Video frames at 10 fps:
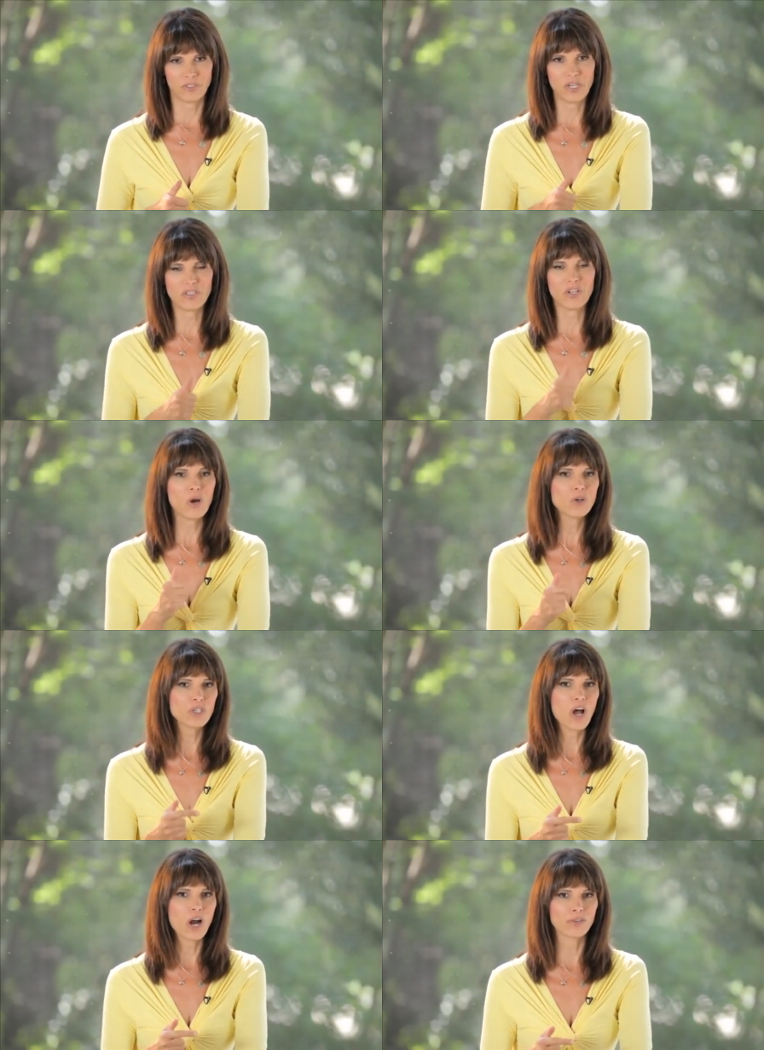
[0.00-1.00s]
She's an
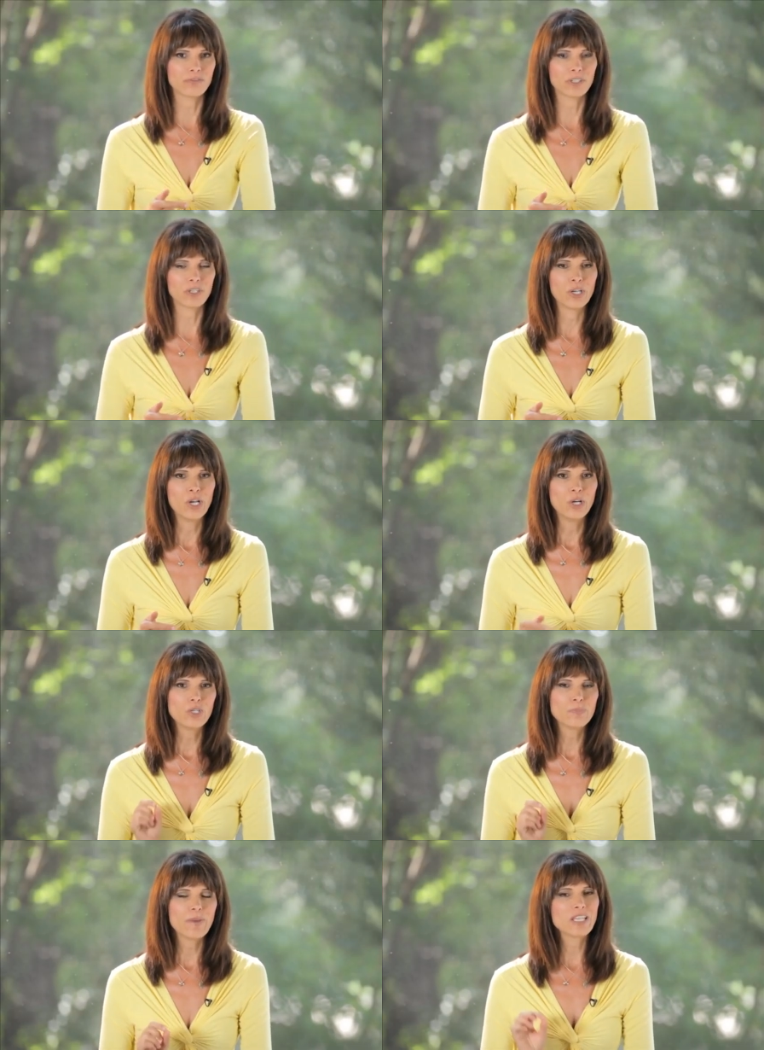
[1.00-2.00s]
oceanographer
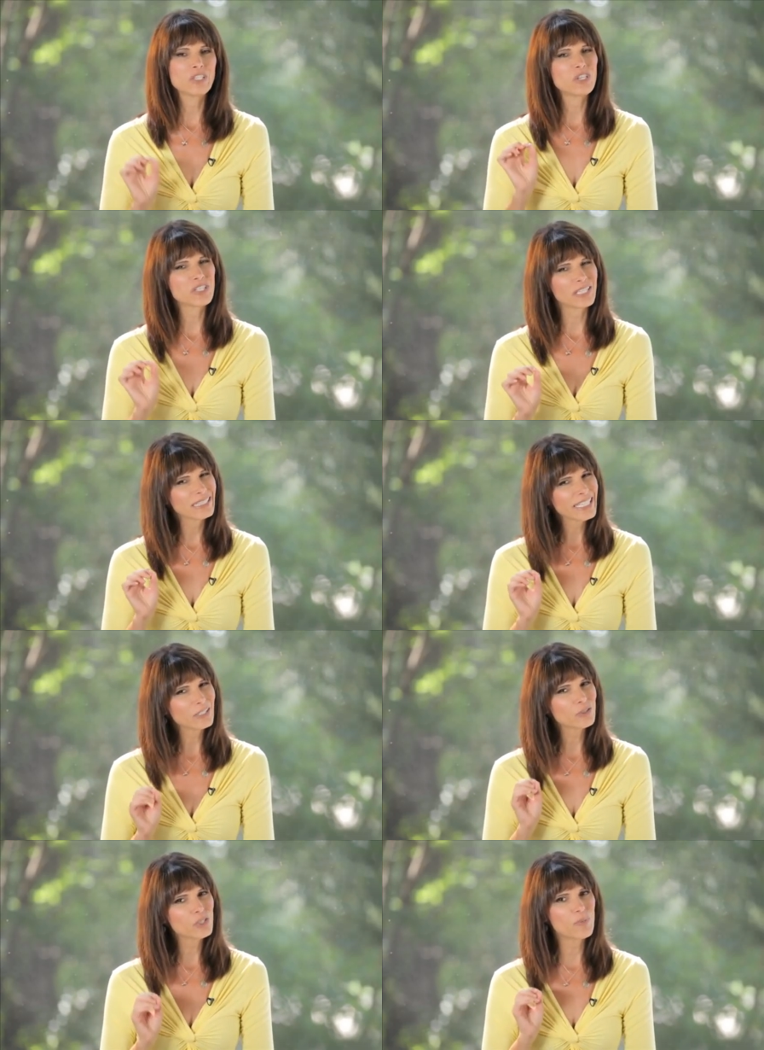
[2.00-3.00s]
who spends just a
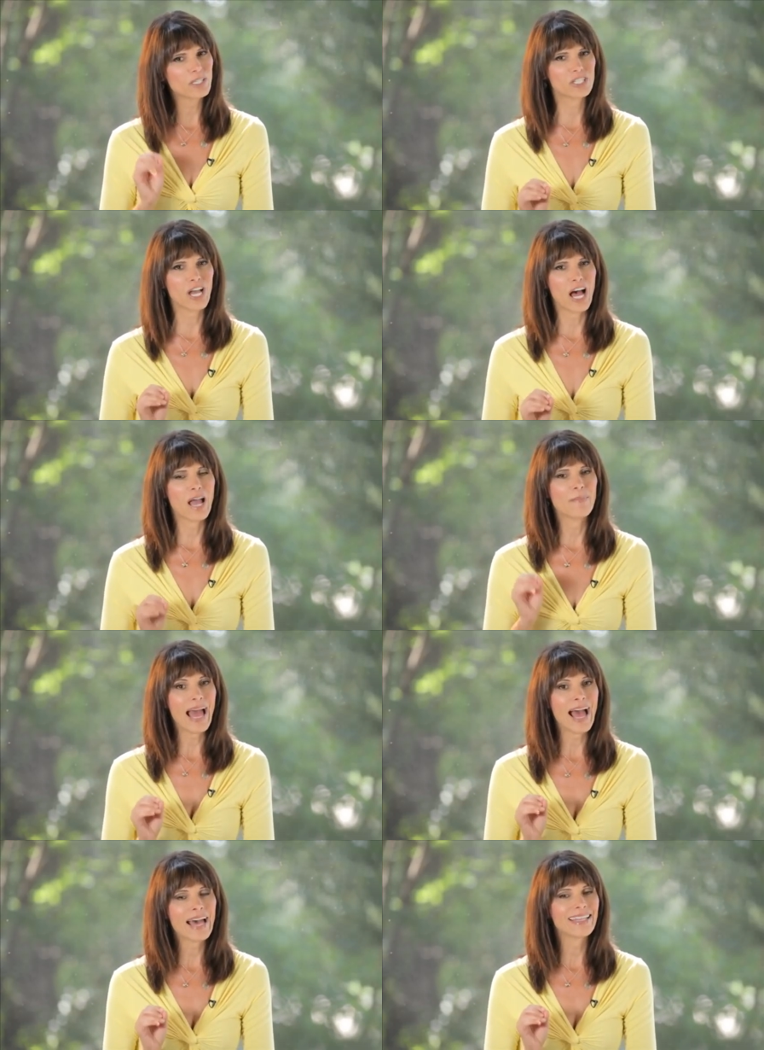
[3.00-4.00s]
little too much time
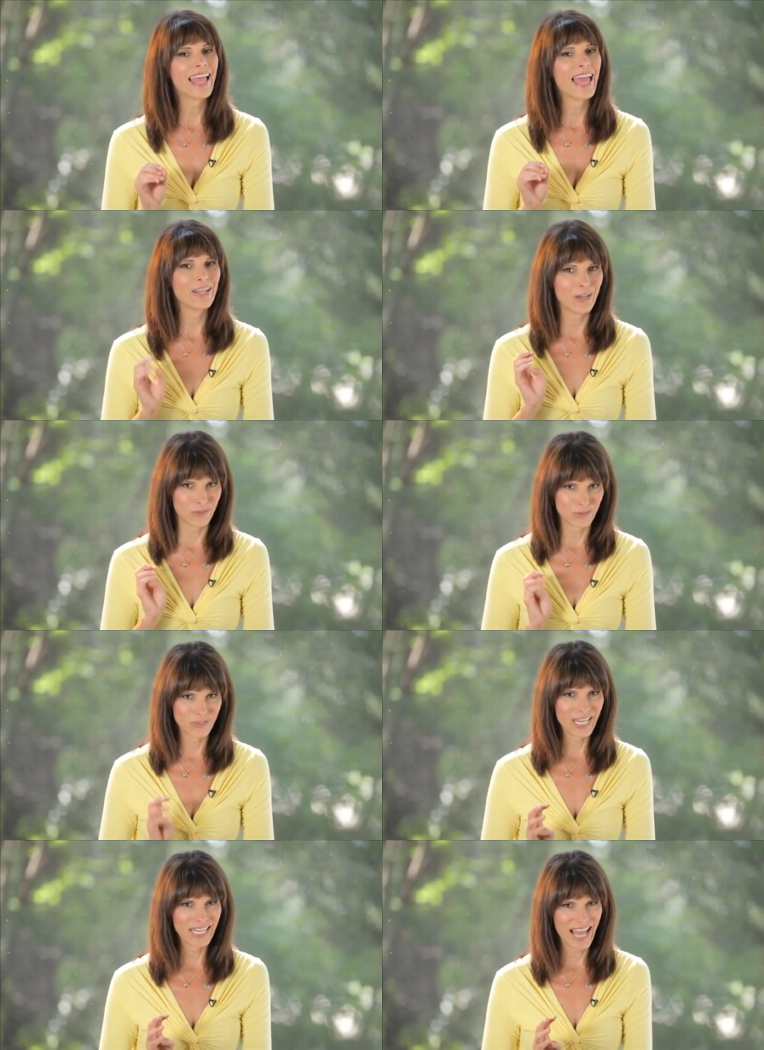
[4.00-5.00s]
at and under
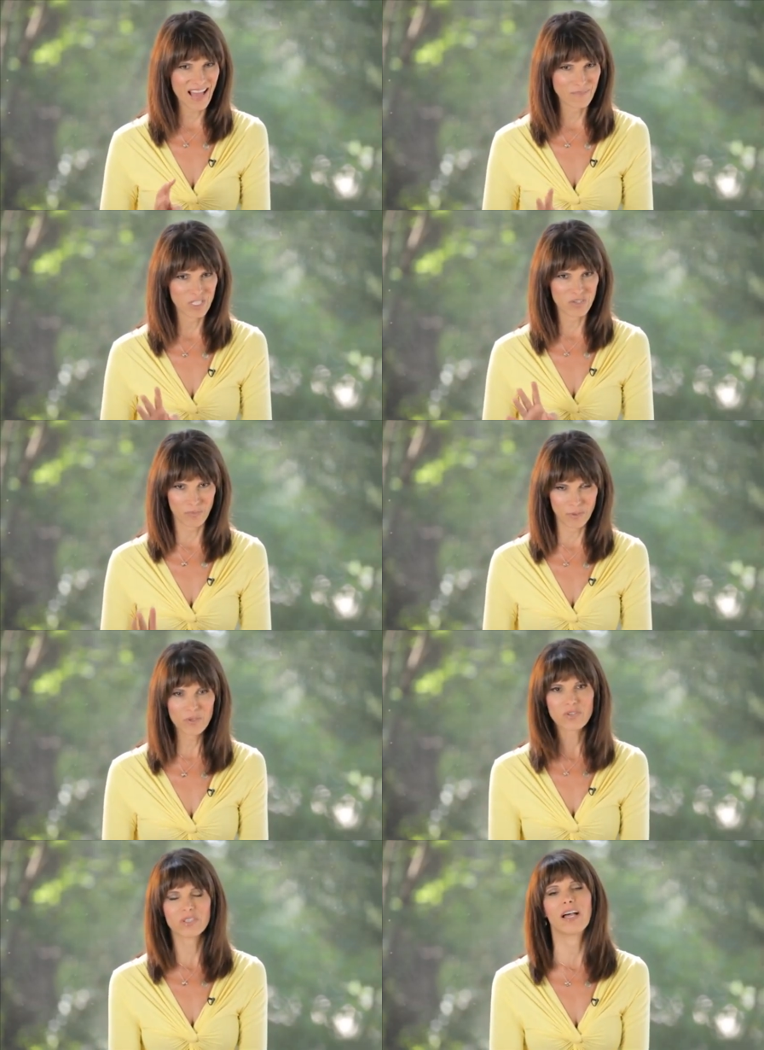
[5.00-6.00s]
sea to have much of a
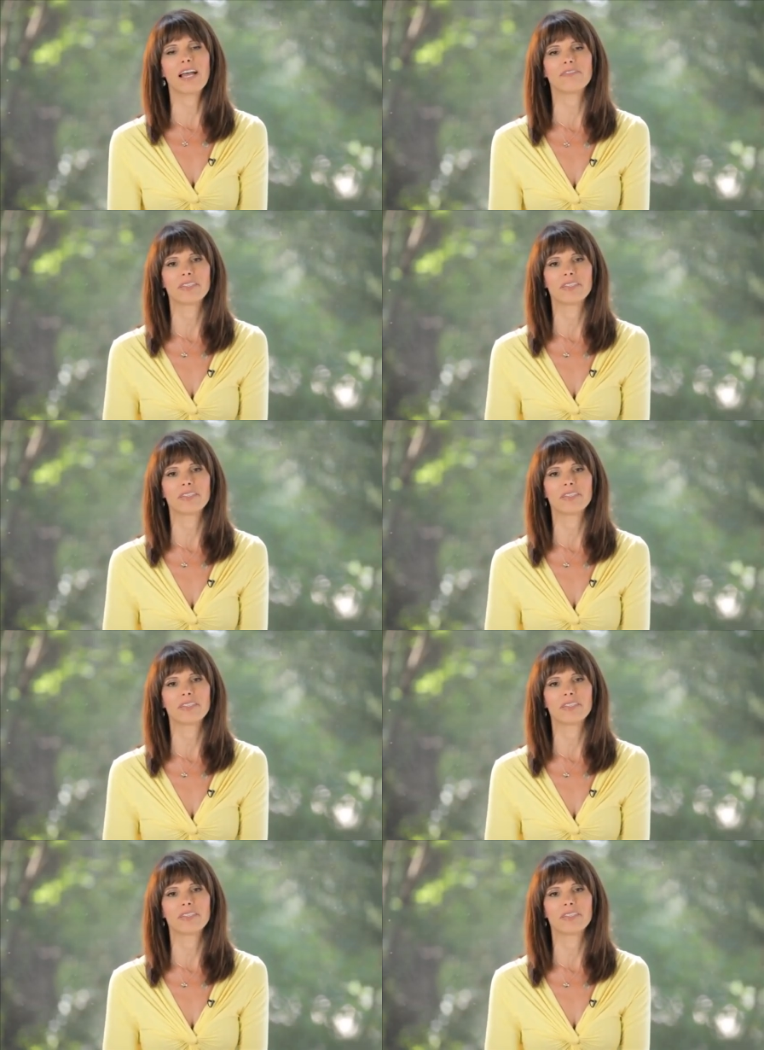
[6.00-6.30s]
personal life.